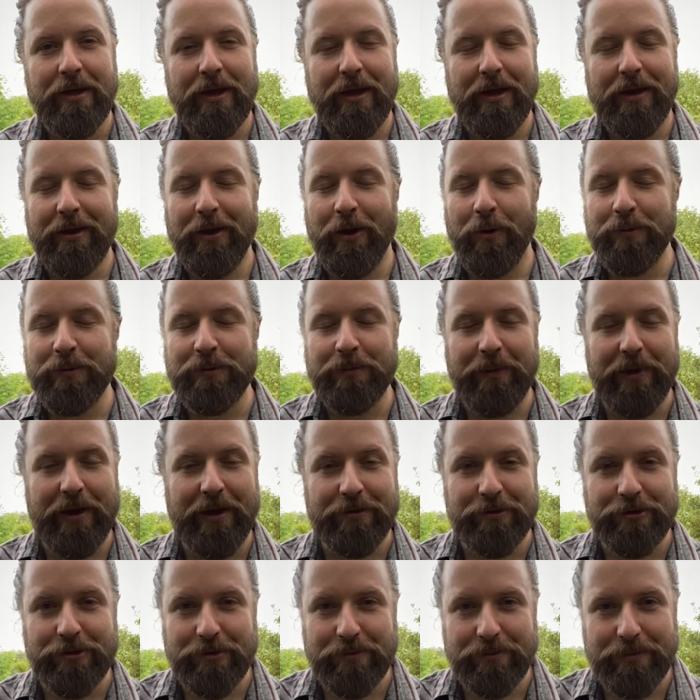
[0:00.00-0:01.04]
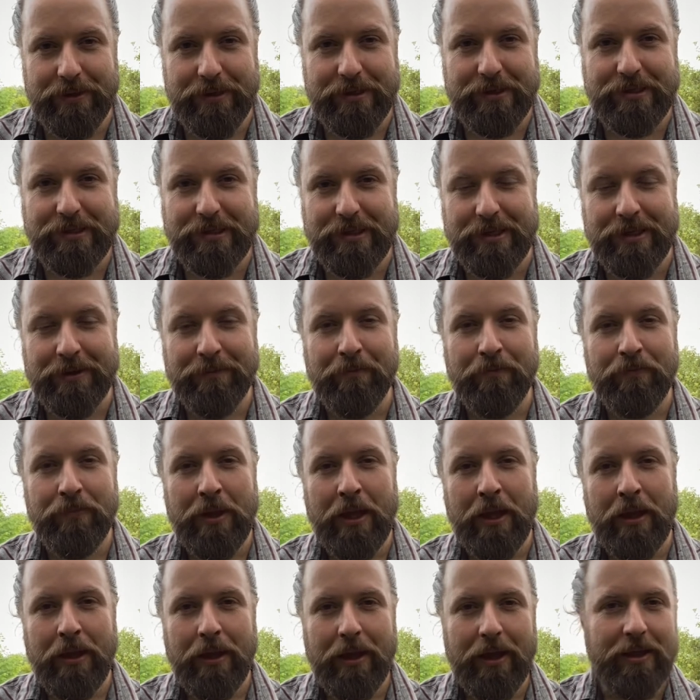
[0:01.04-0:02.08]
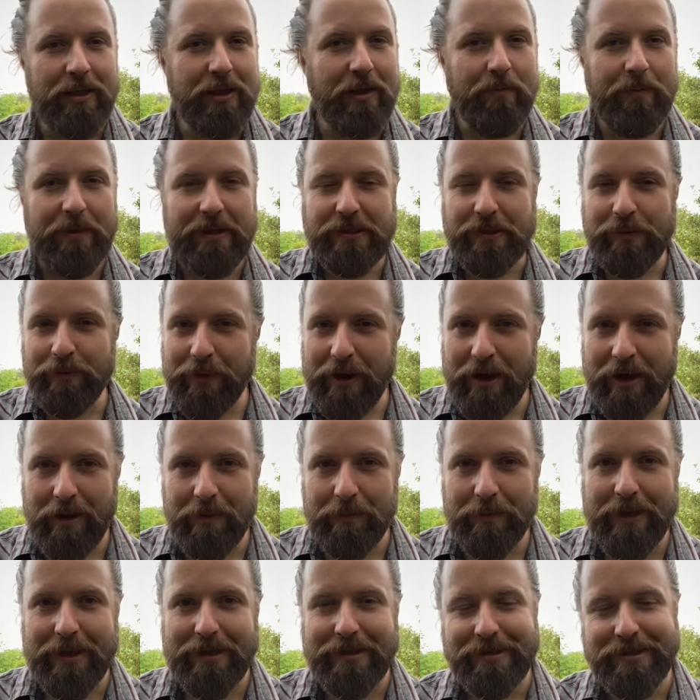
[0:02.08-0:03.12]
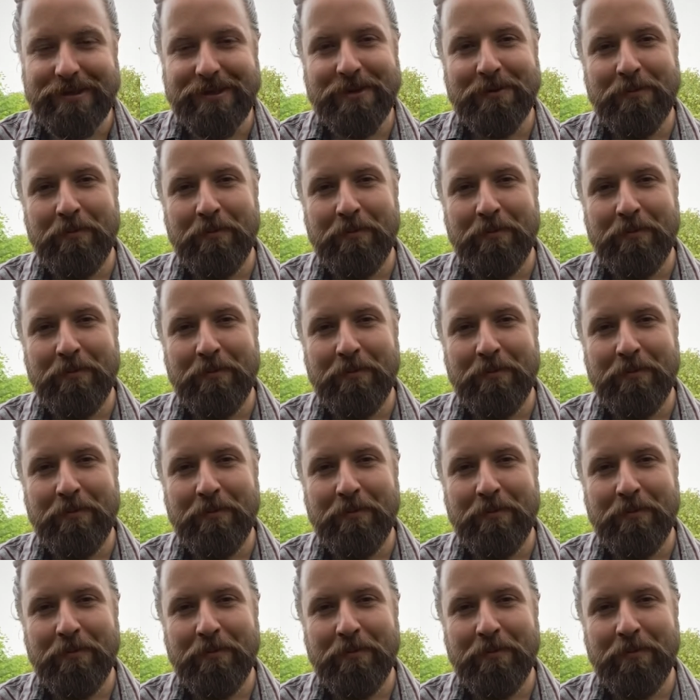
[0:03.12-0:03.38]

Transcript: It helps me out tremendously. And leave me some comments.